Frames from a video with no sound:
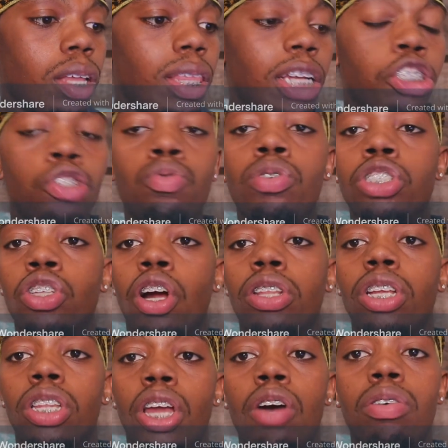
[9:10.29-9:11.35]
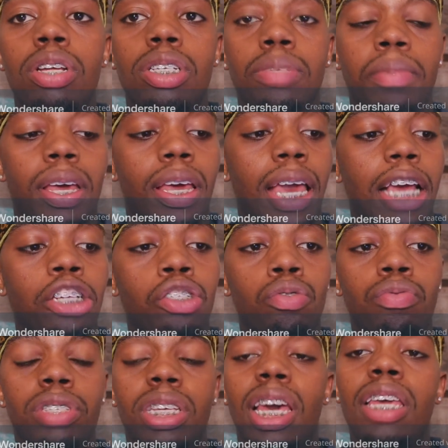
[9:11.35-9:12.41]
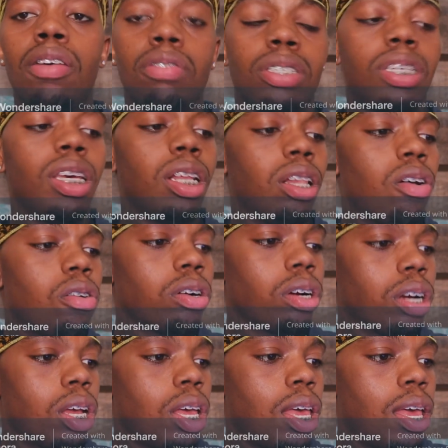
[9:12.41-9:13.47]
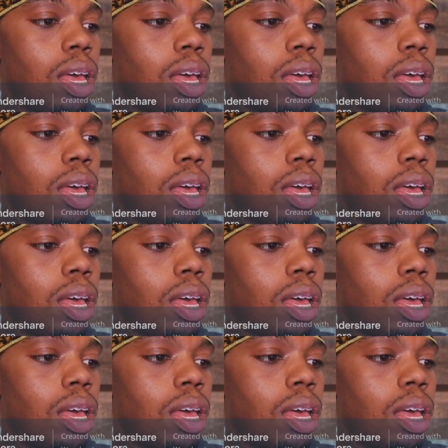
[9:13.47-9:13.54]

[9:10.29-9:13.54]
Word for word: That you will start to notice, man, as you retain your seed longer.